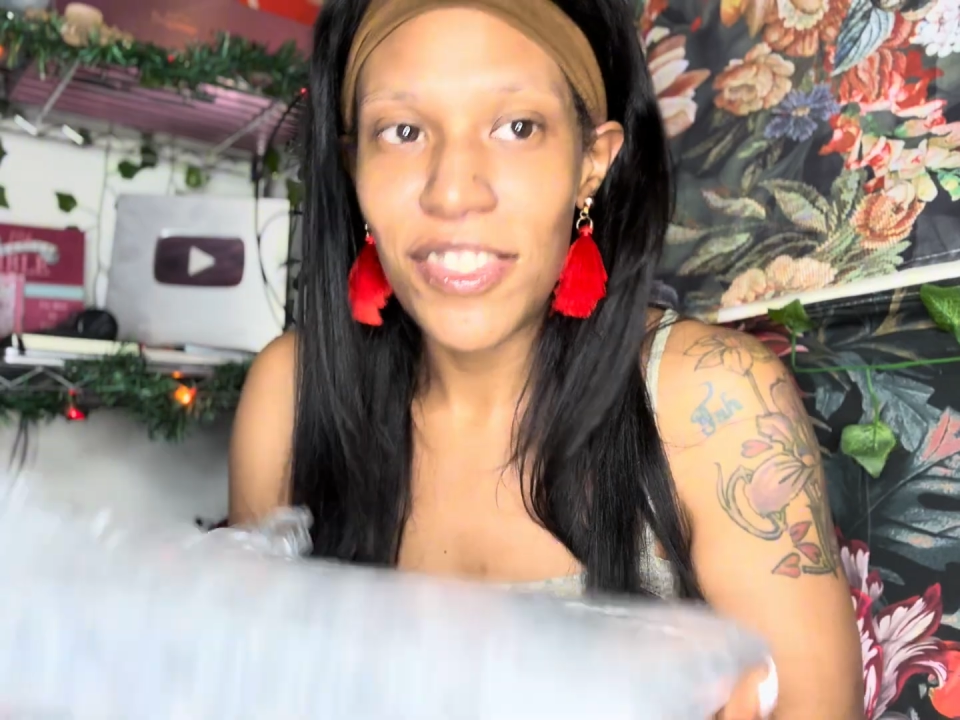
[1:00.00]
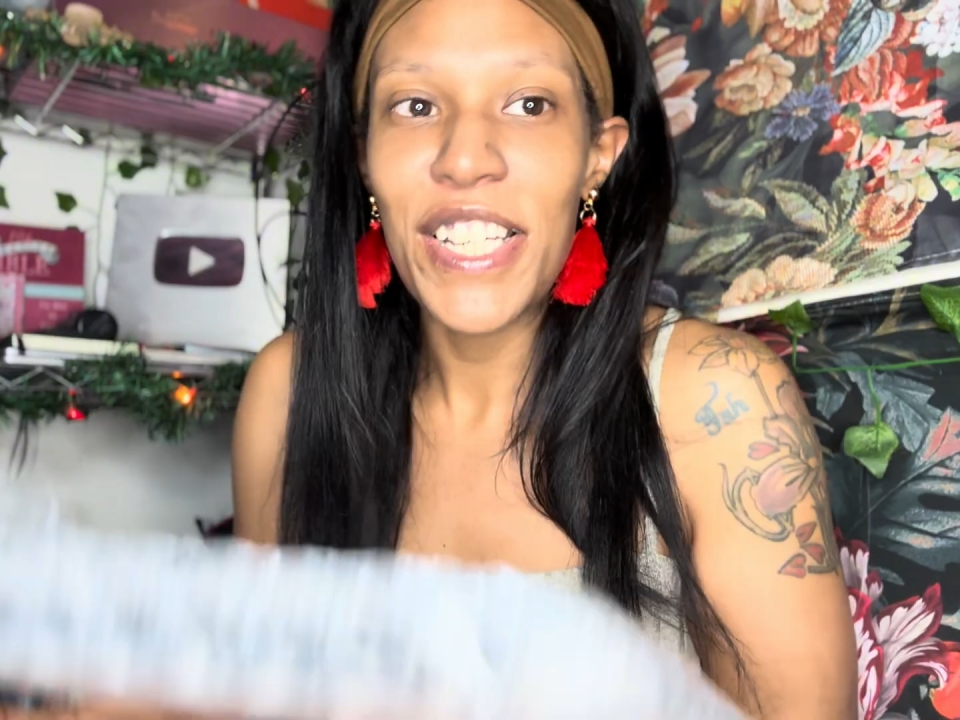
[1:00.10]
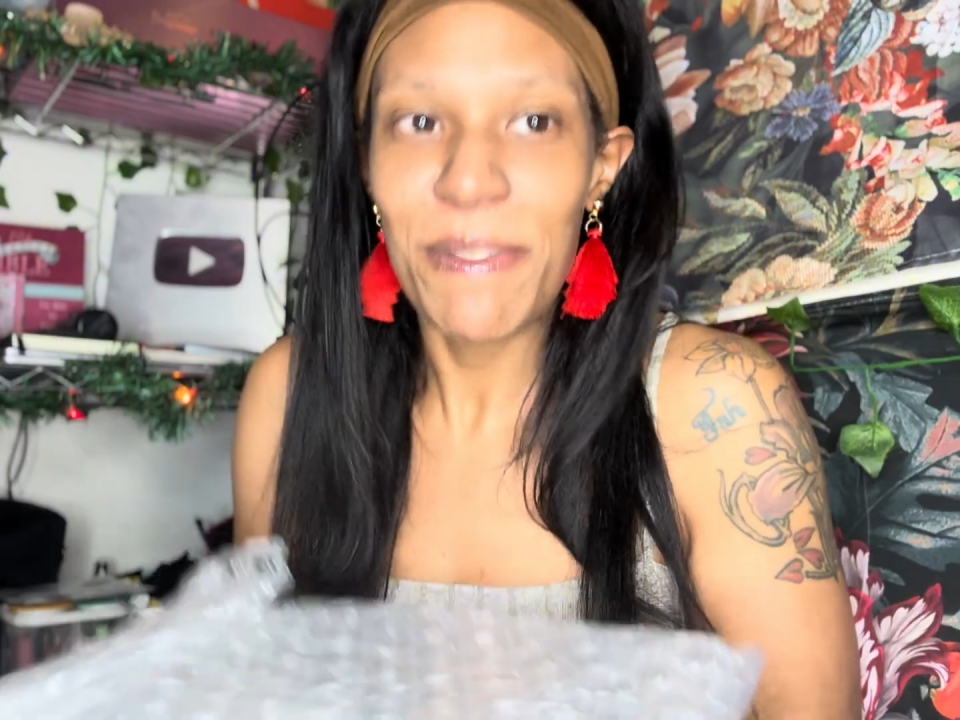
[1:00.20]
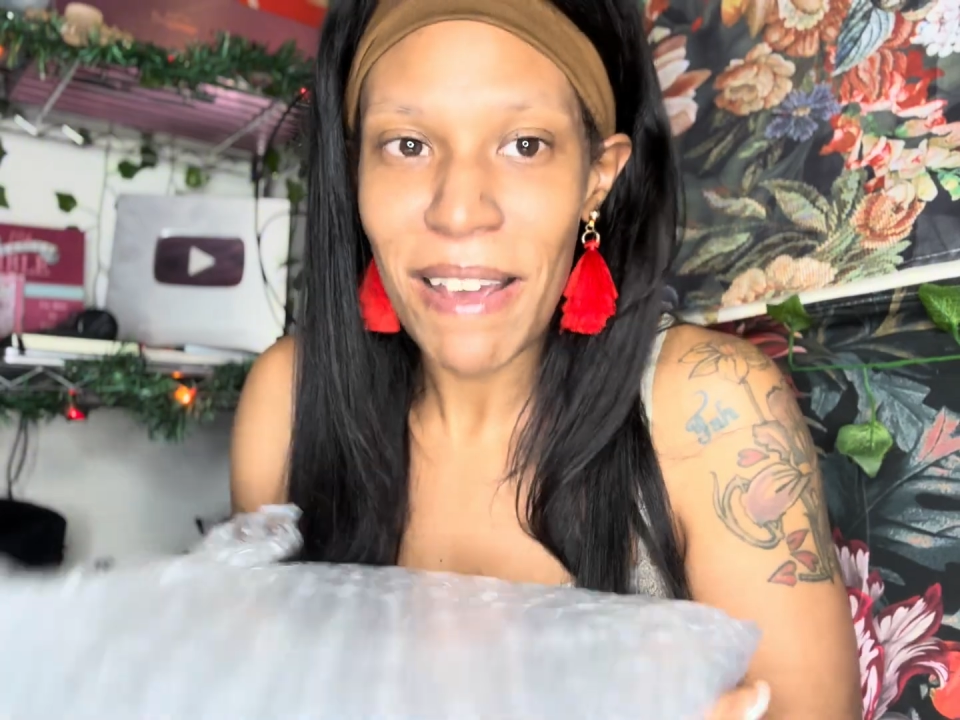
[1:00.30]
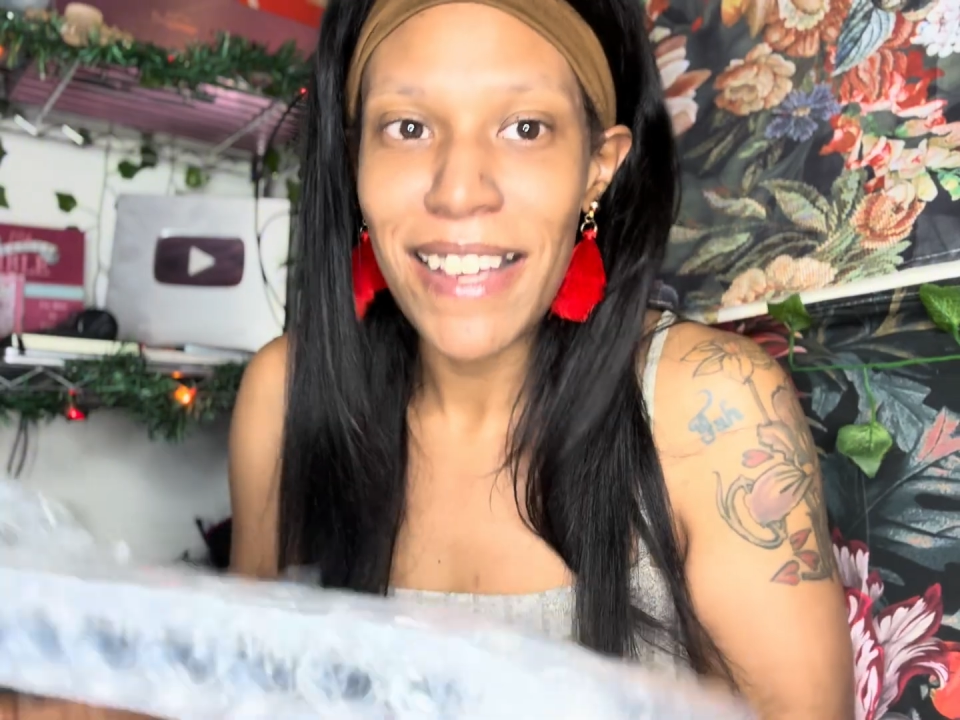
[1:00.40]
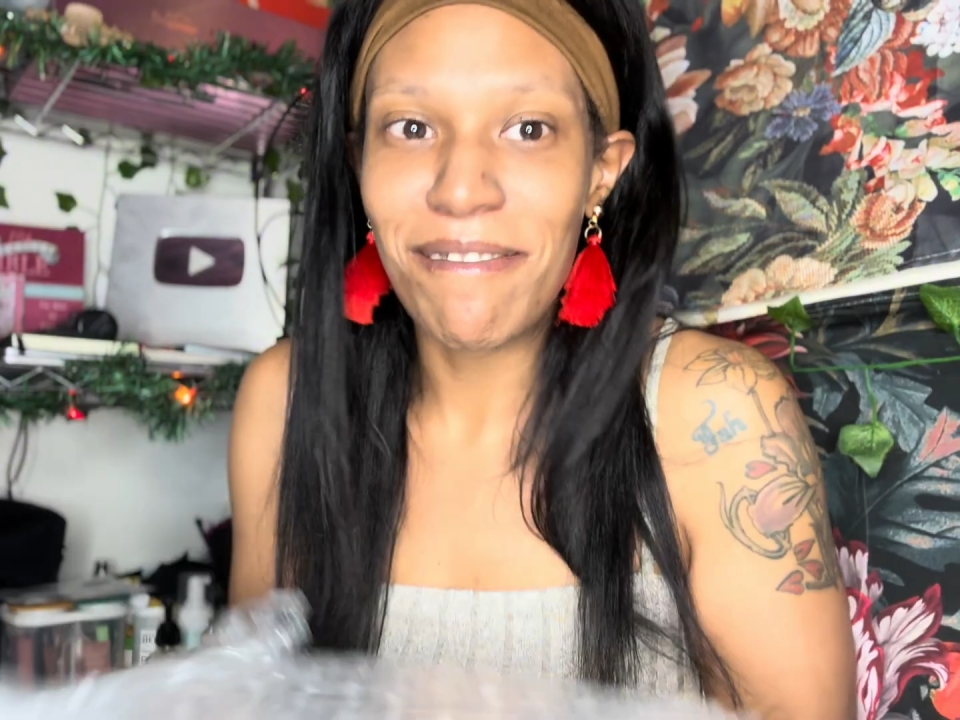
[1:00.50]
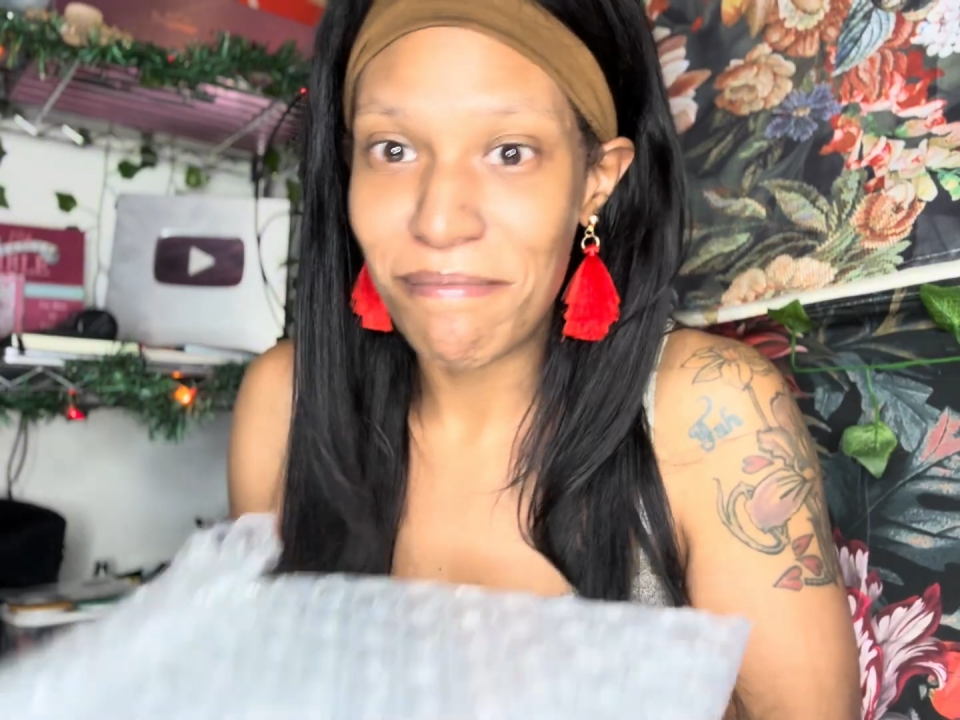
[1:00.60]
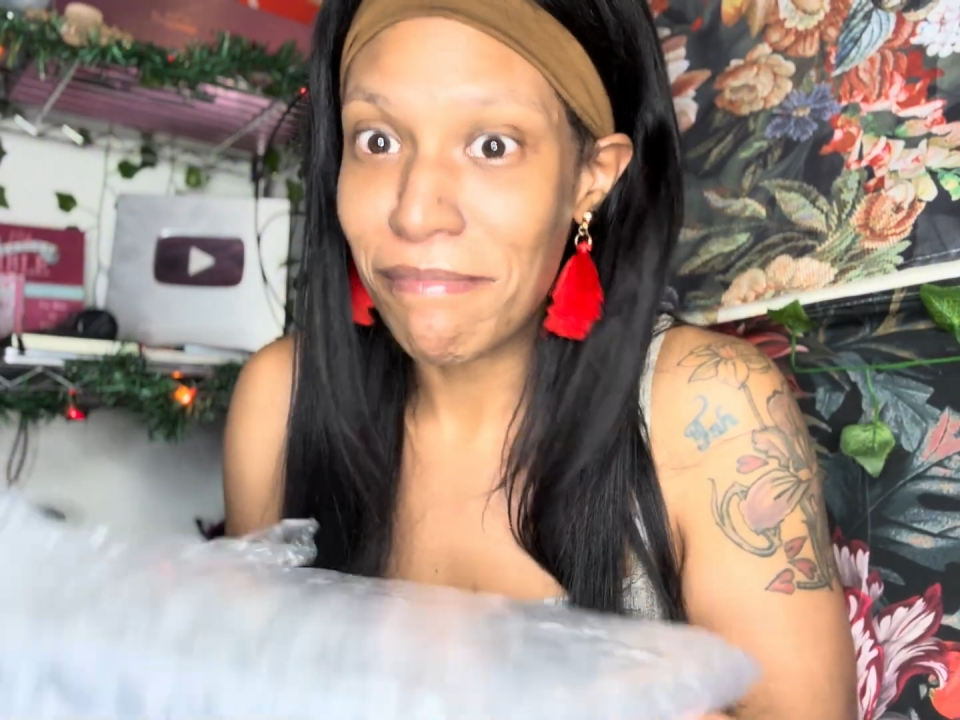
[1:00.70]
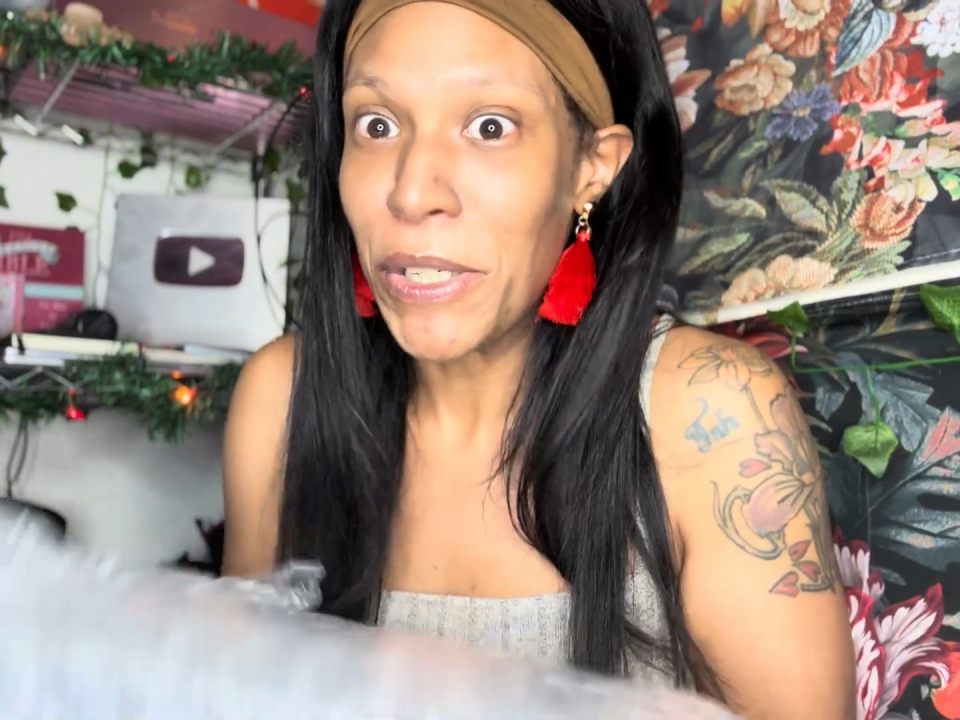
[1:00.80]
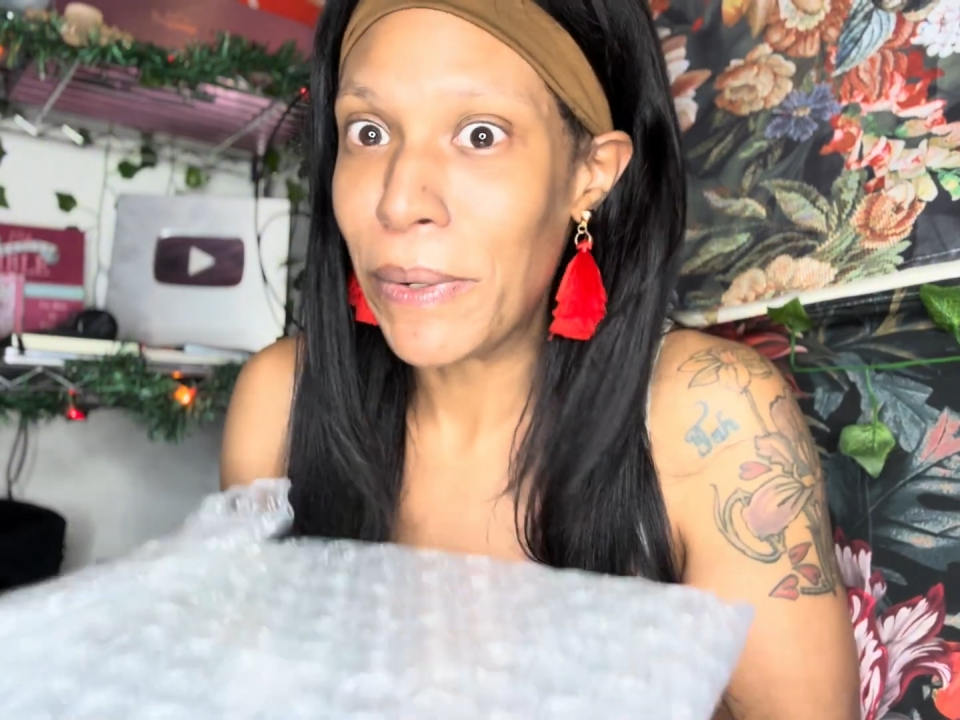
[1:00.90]
just by
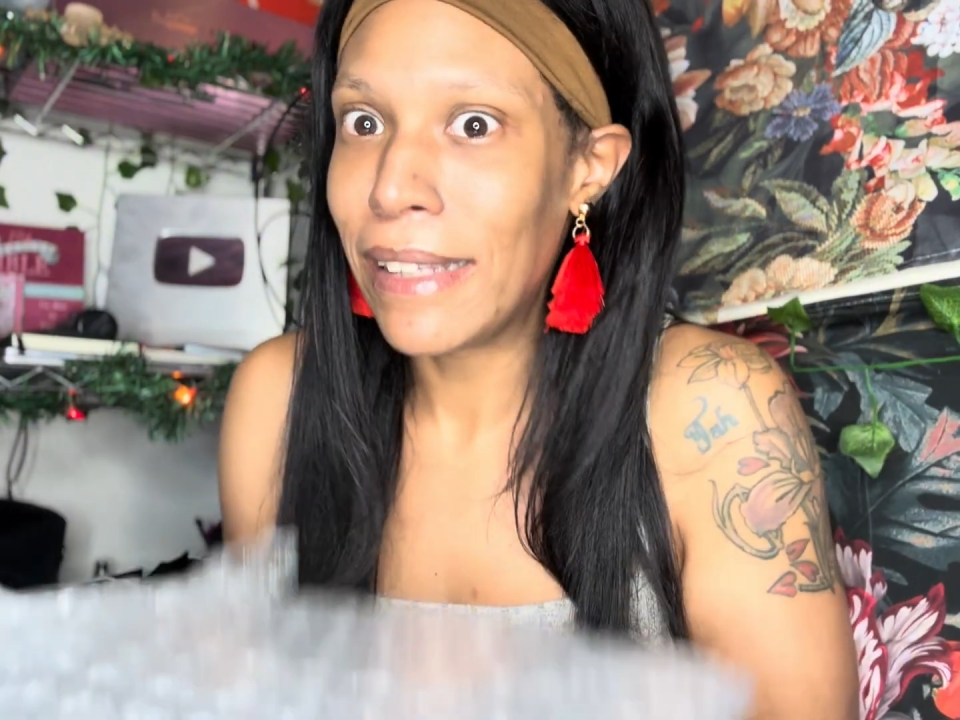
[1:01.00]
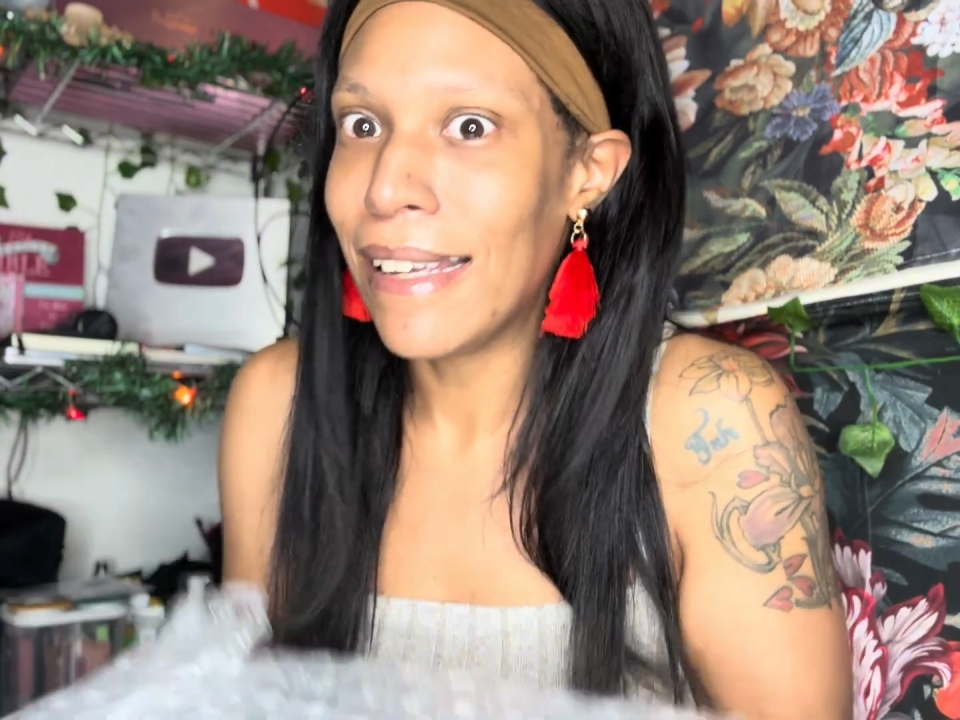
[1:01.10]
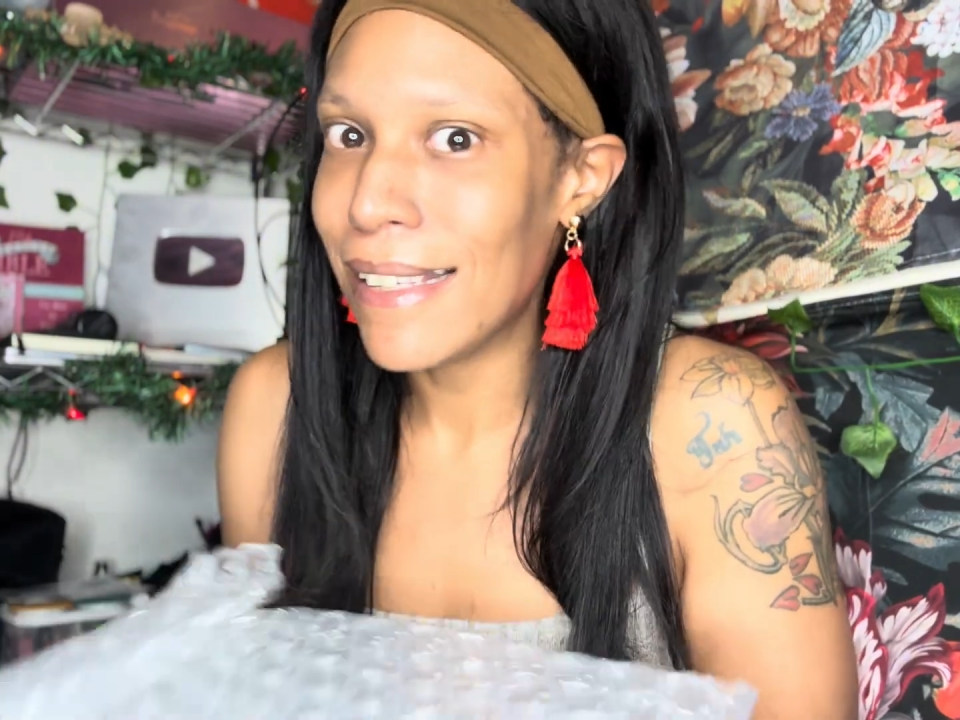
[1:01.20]
doing